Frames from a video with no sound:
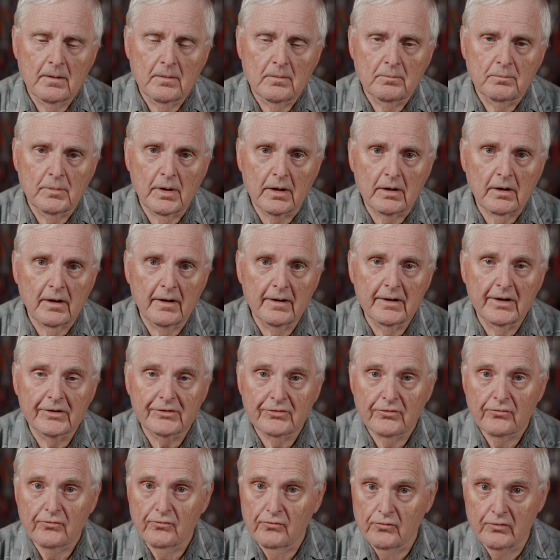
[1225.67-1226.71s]
But clarinets
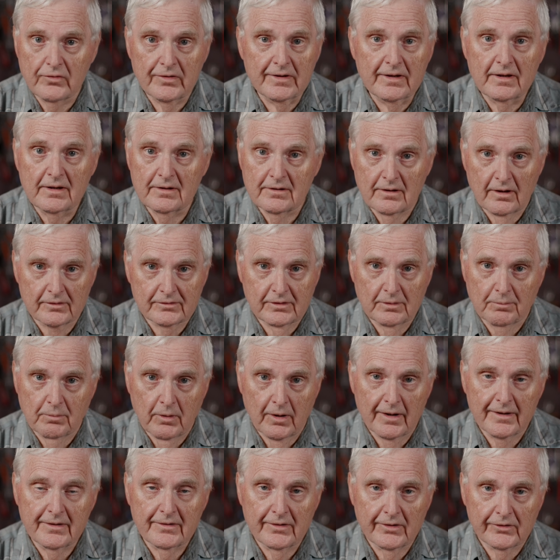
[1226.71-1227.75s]
really ought to
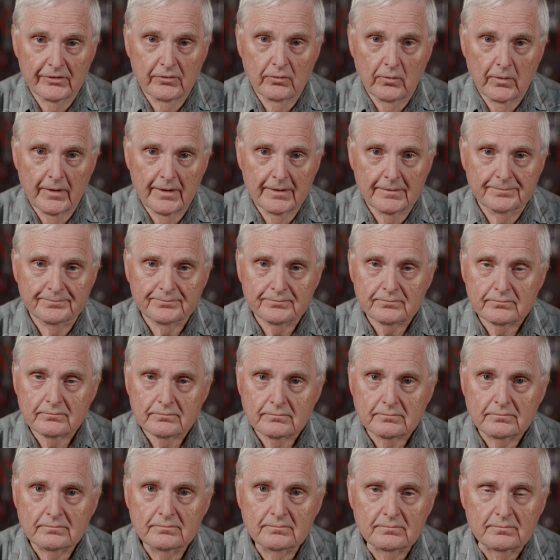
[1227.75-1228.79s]
play this way,
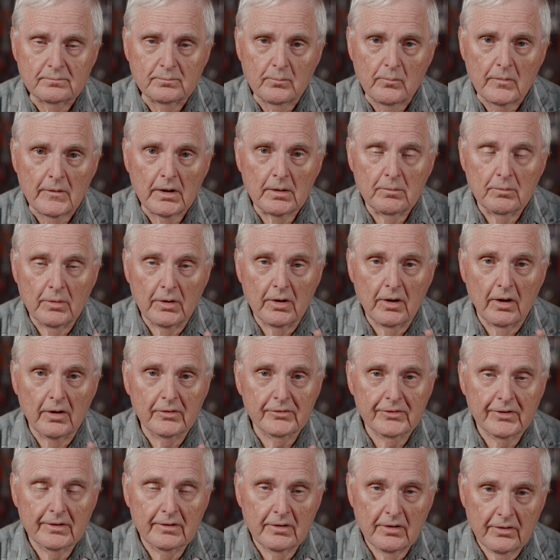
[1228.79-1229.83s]

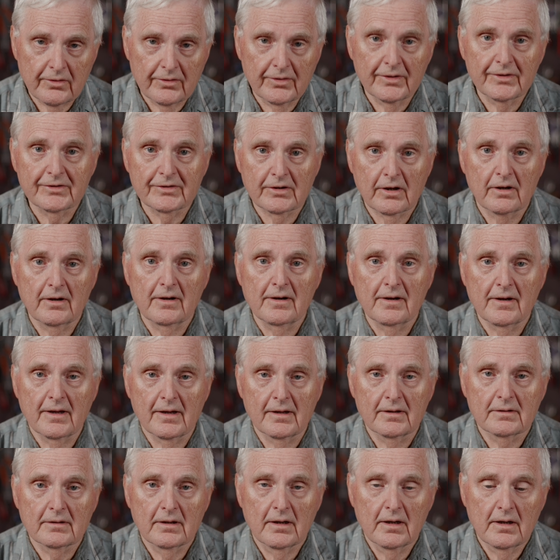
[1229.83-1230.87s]
because this
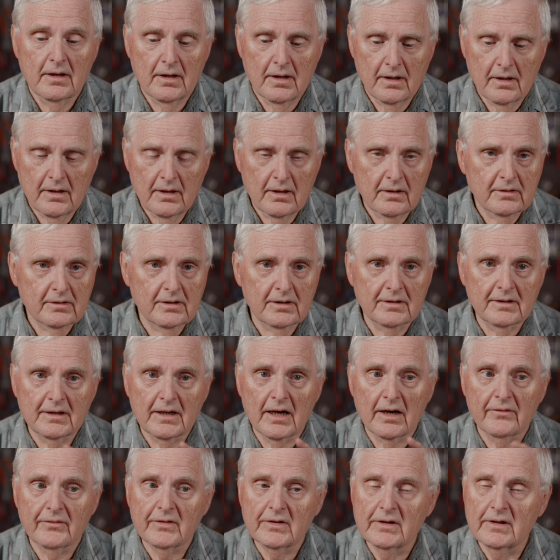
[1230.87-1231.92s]
clarinet didn't
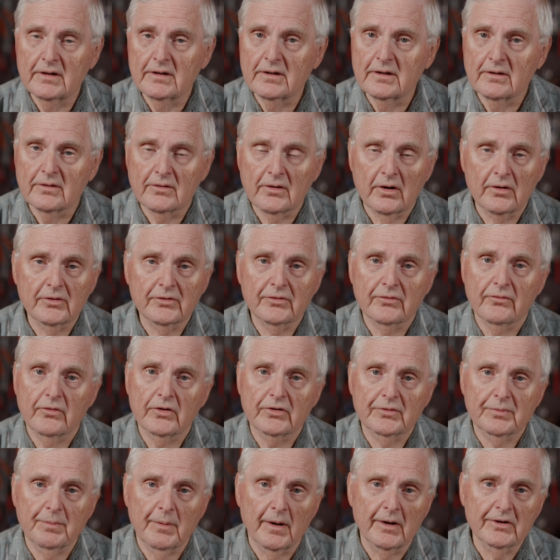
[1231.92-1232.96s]
have any of those
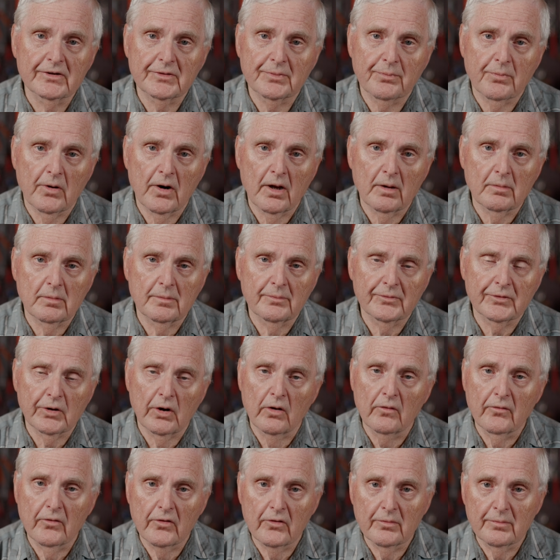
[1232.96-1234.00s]
response problems
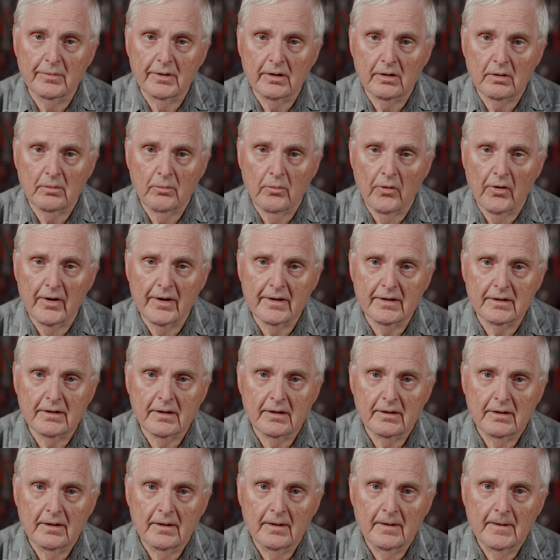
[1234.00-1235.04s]
over the middle break.
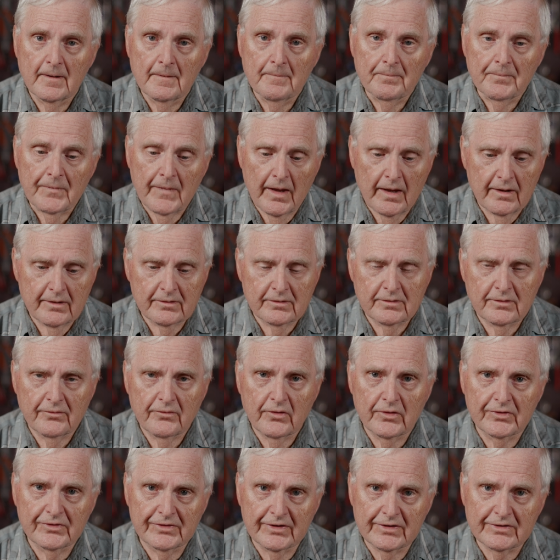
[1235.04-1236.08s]
And the
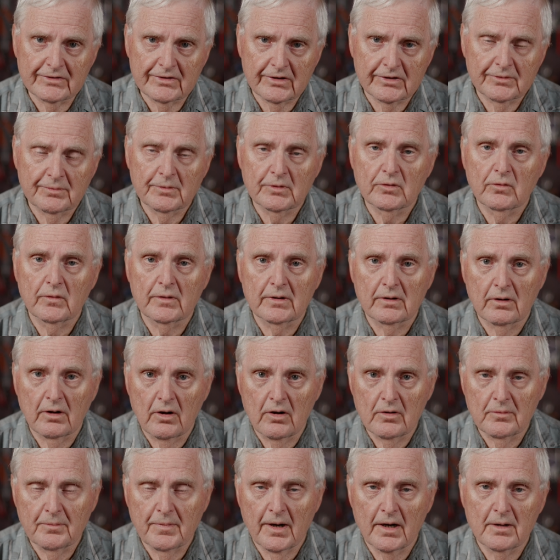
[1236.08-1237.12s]
resistance between
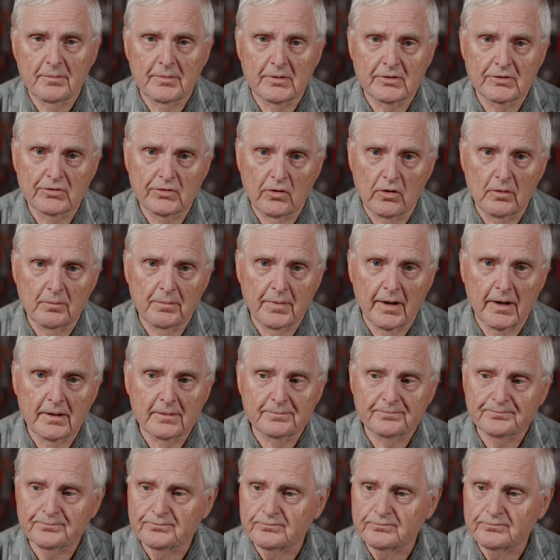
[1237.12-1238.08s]
long pipe and short pipe